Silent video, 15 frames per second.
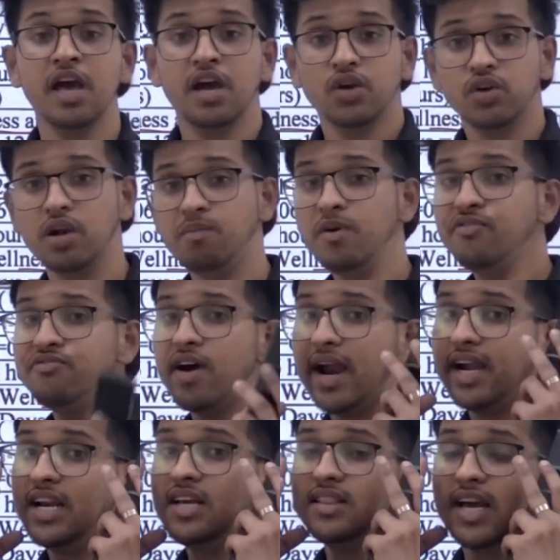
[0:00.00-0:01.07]
You'll be
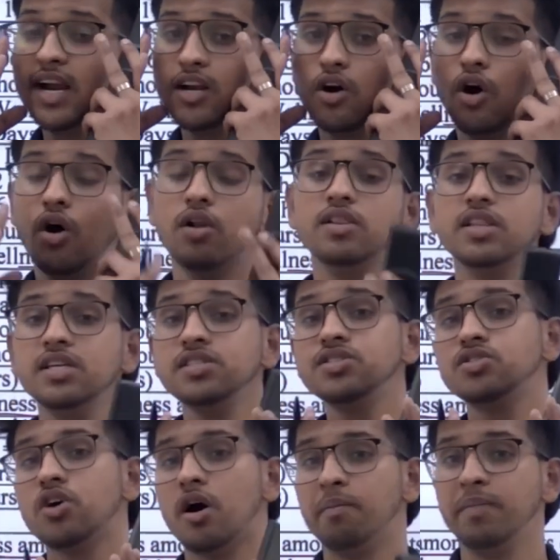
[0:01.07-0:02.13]
finding that all these
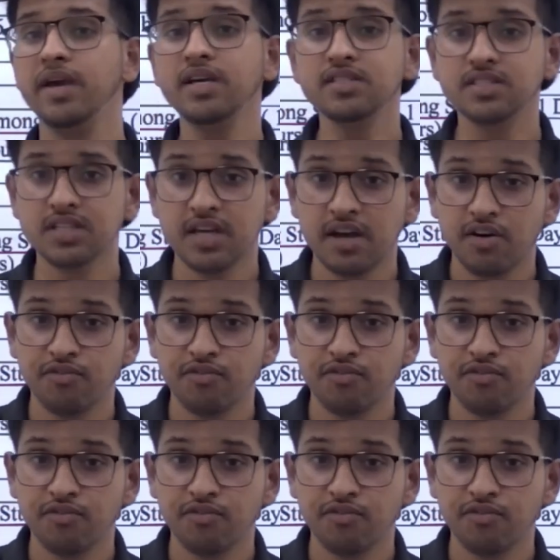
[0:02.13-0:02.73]
topics